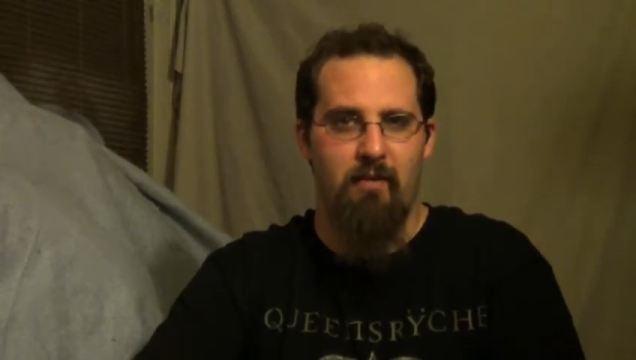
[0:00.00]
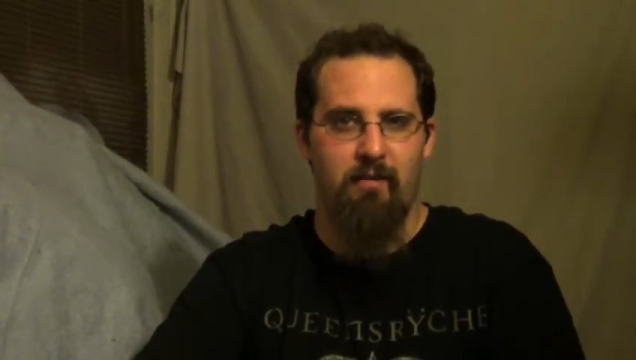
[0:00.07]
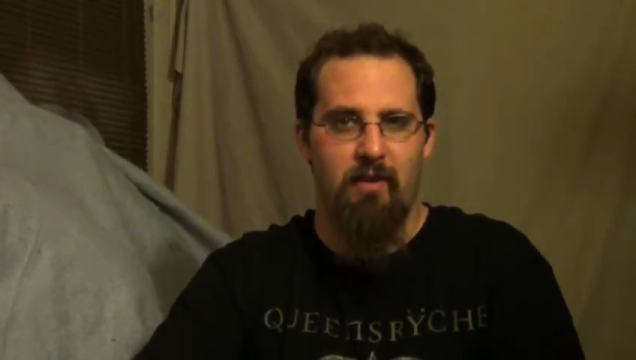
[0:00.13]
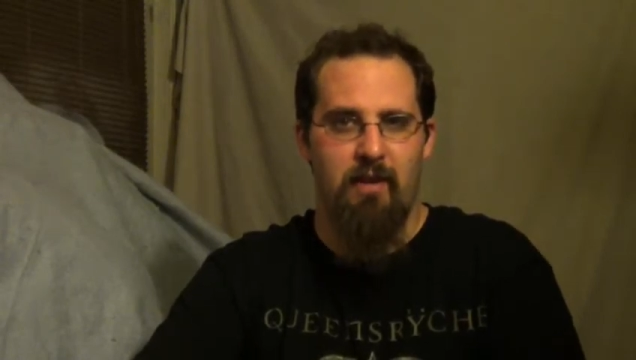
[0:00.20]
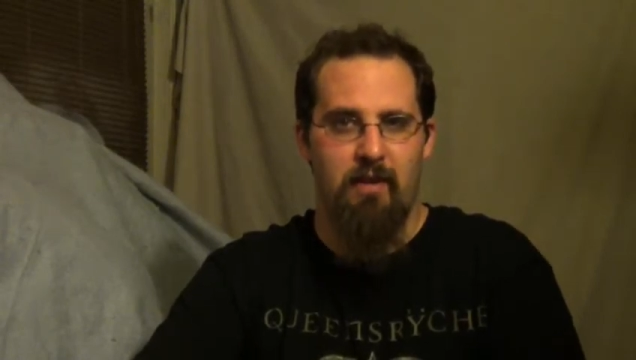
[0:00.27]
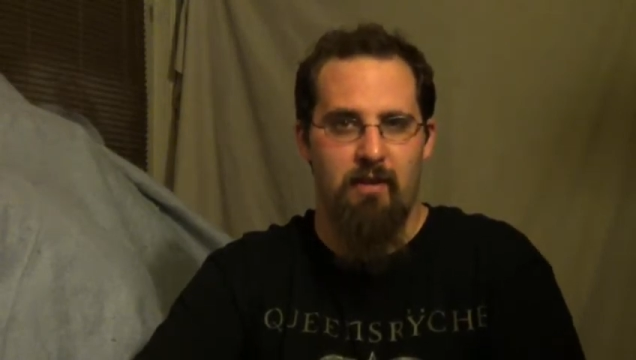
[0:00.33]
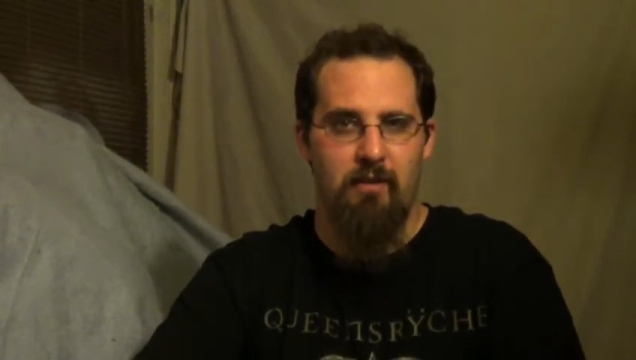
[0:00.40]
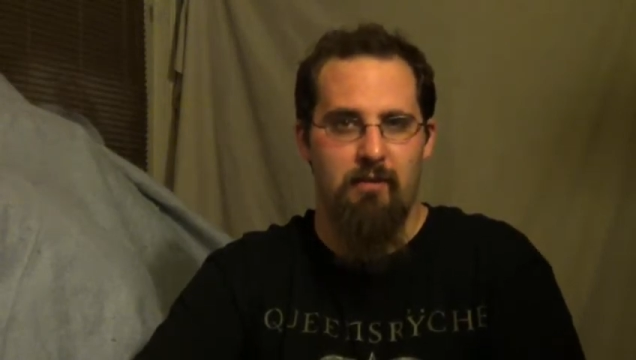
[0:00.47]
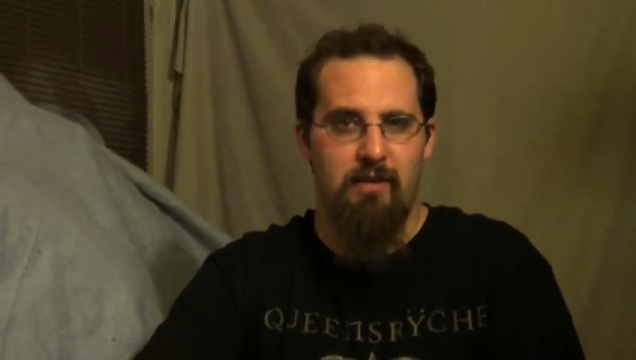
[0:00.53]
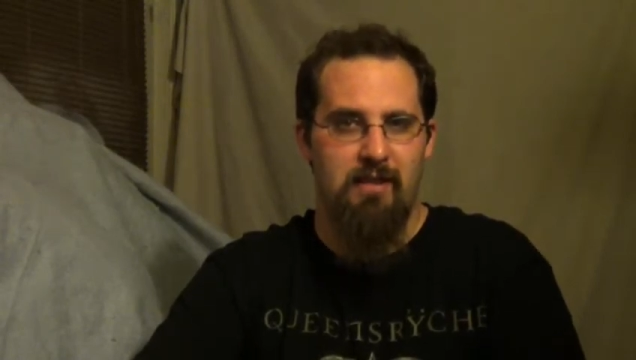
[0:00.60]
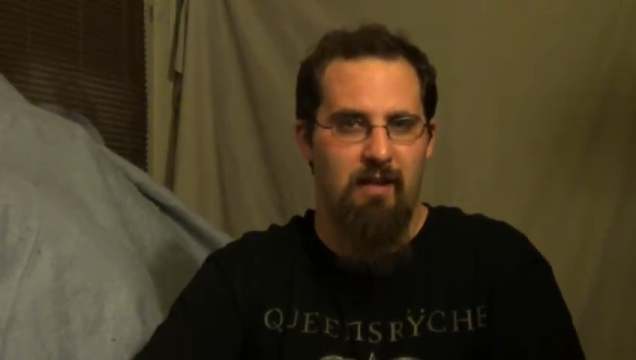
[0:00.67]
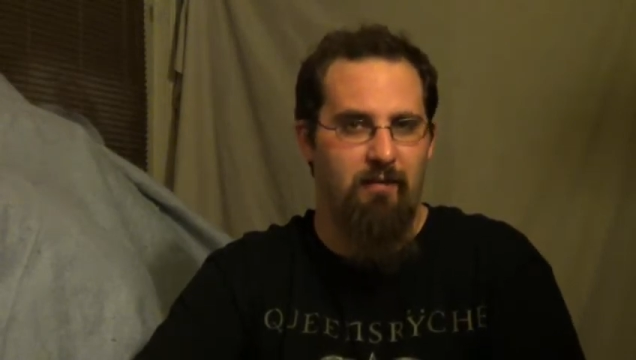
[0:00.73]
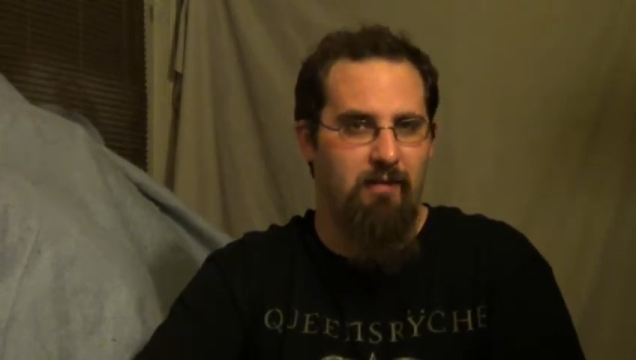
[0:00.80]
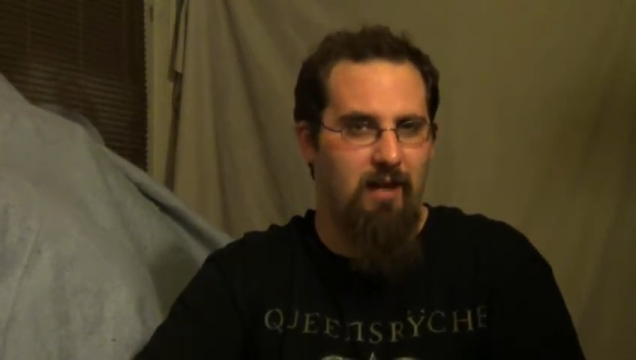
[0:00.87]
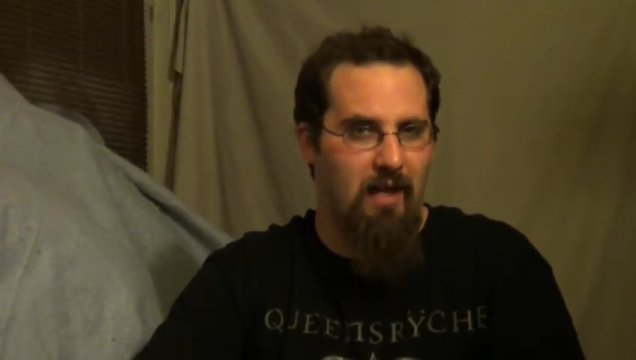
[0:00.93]
of the new
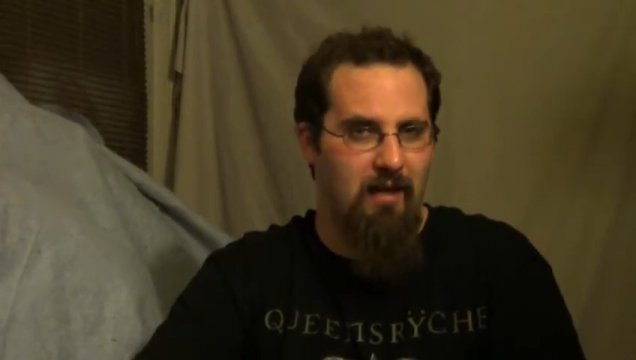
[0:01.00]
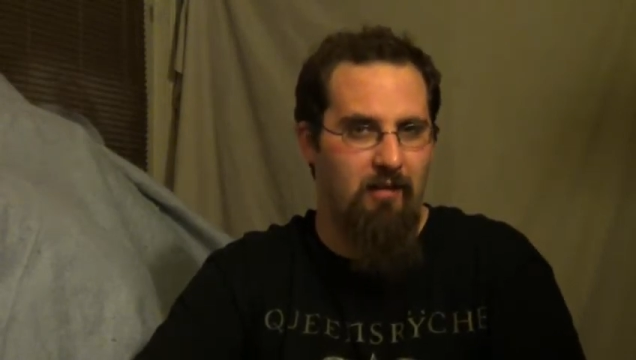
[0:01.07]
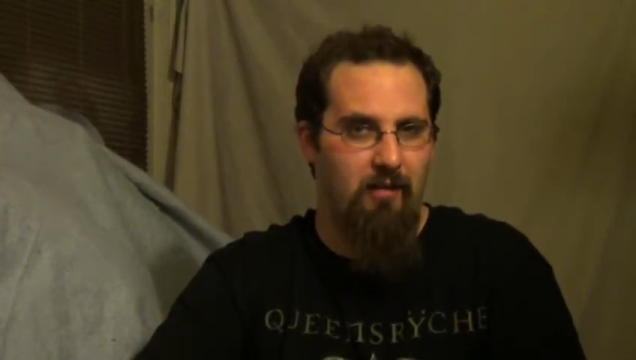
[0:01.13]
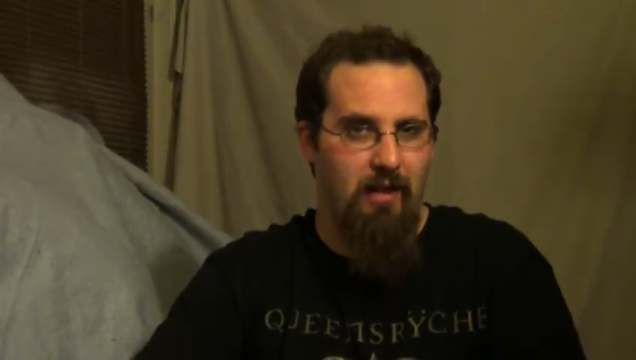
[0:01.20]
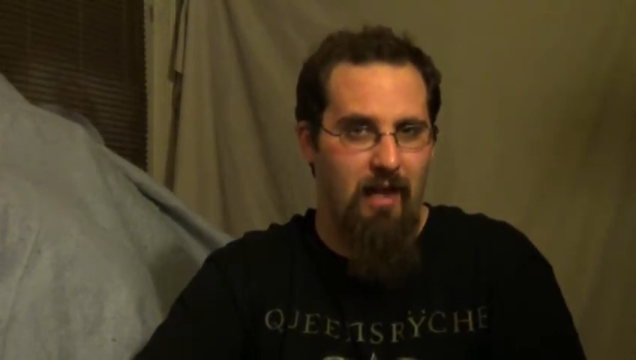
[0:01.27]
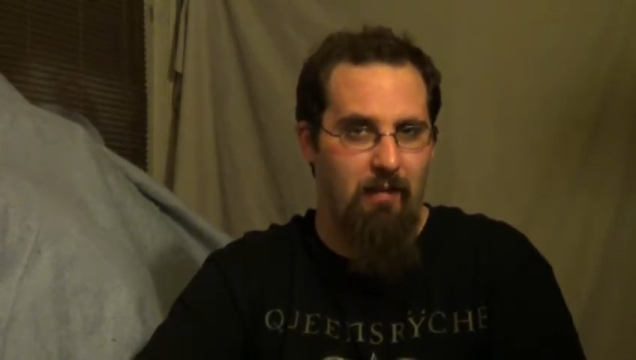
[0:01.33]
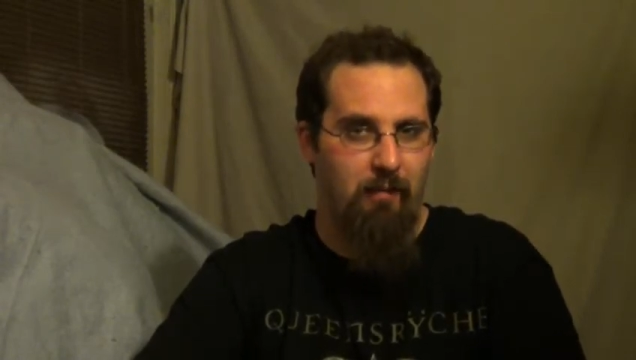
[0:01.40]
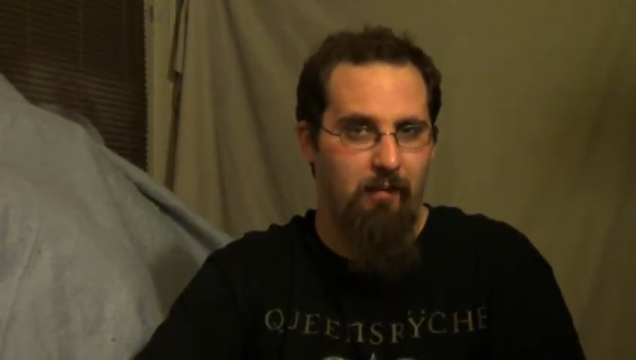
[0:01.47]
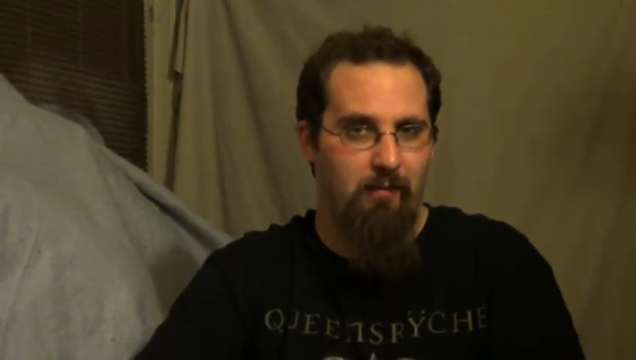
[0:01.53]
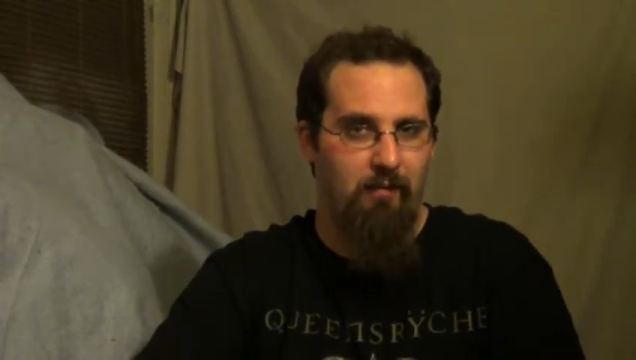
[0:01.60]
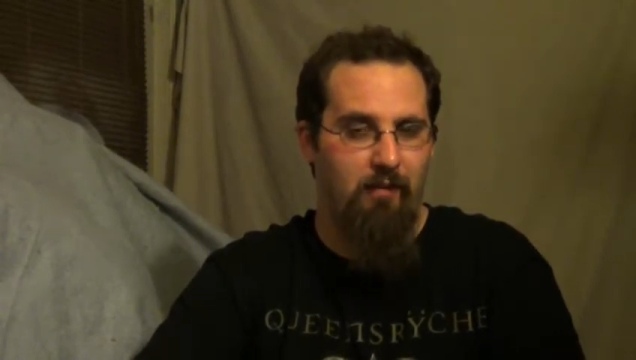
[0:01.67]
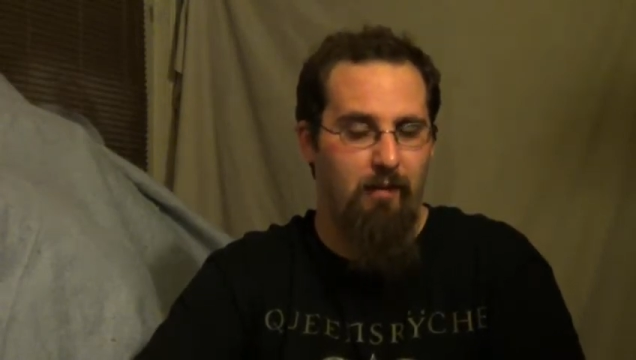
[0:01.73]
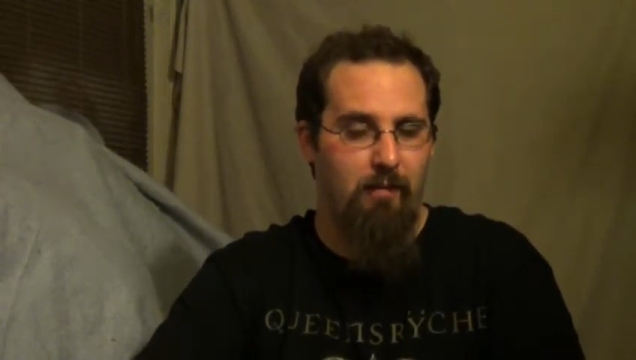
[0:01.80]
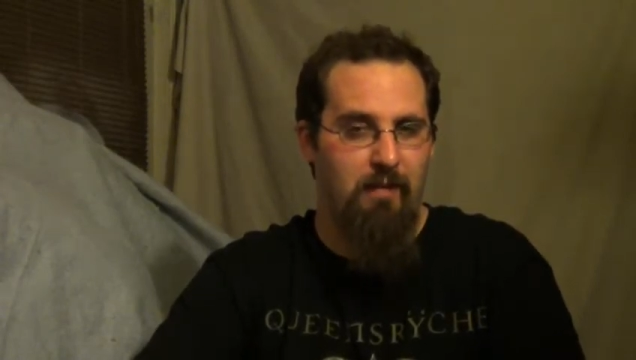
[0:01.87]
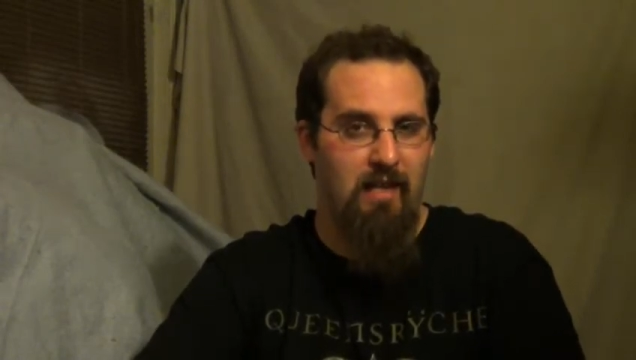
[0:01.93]
self-titled album
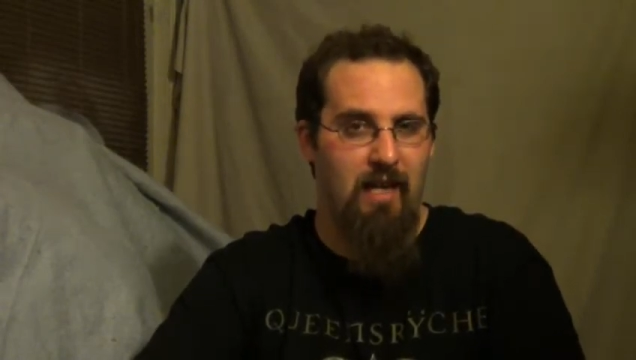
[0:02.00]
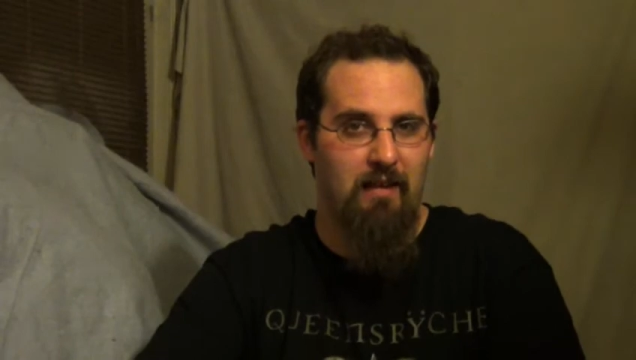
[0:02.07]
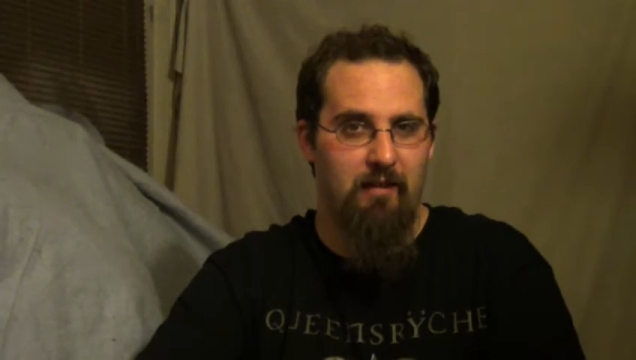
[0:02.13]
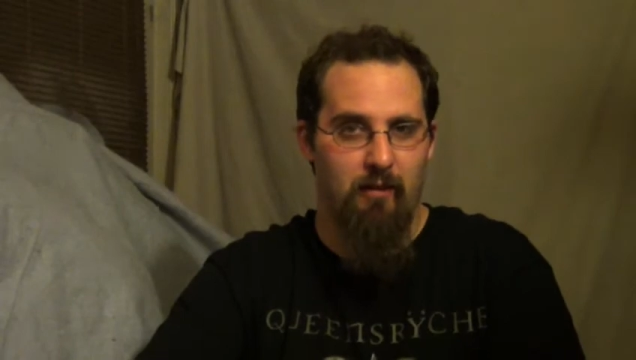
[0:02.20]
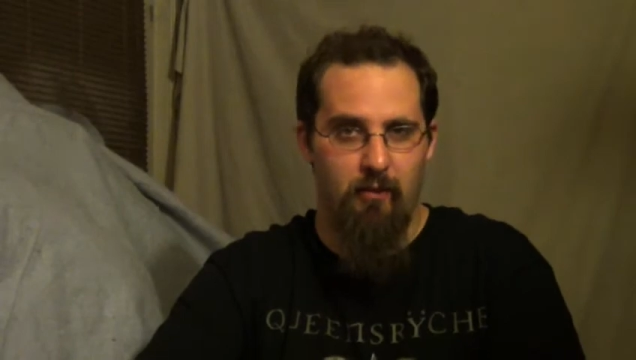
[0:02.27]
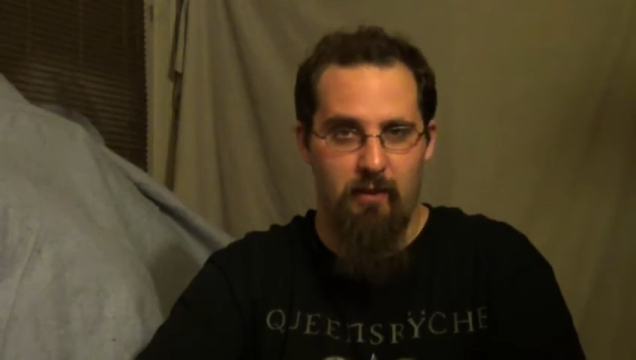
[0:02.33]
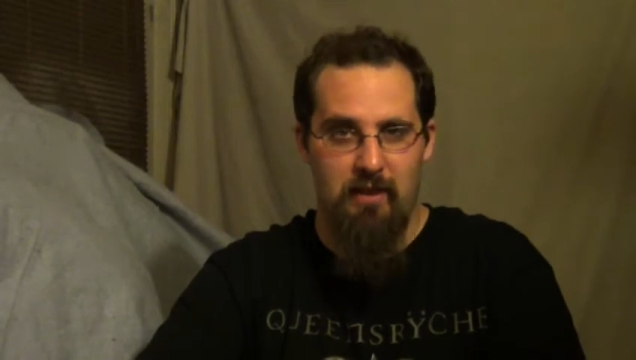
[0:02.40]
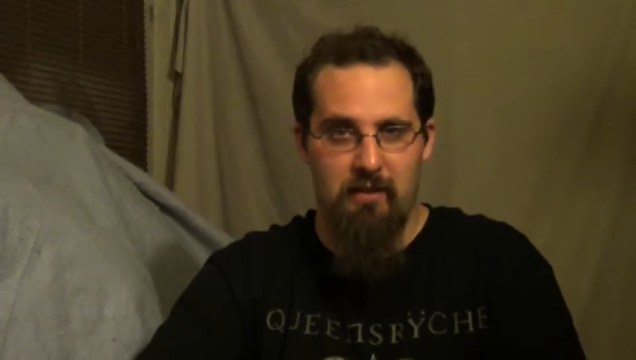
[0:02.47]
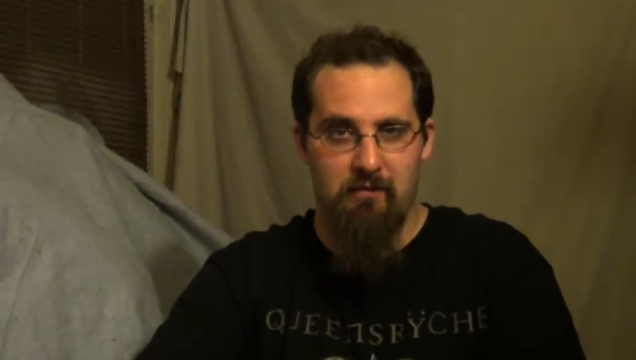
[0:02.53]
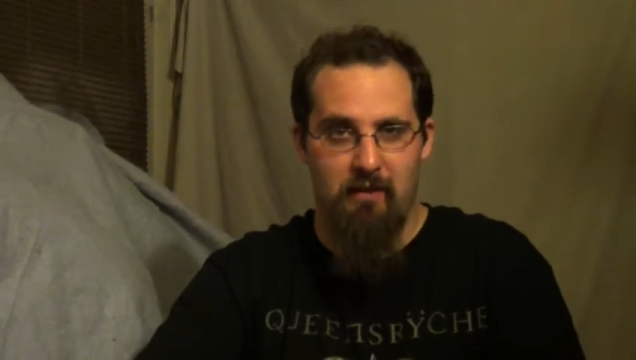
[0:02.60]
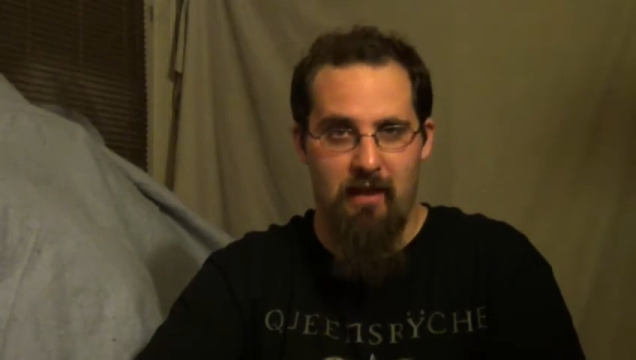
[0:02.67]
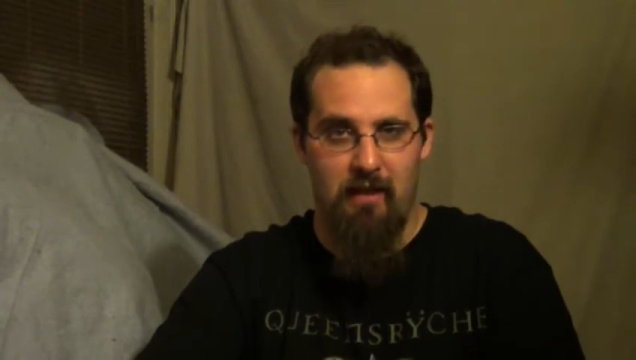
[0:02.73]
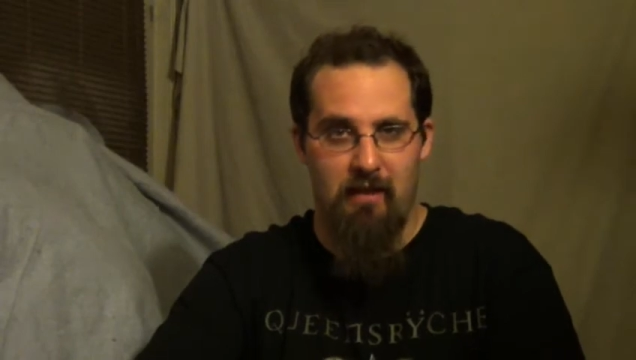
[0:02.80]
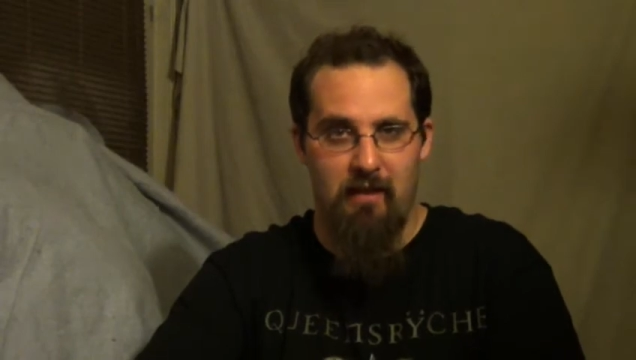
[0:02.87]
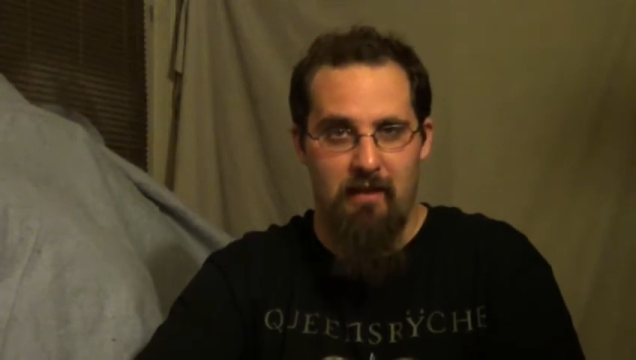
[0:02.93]
from the other
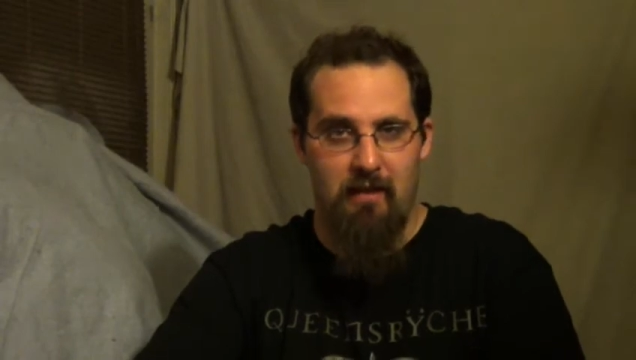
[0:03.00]
Queensrÿche.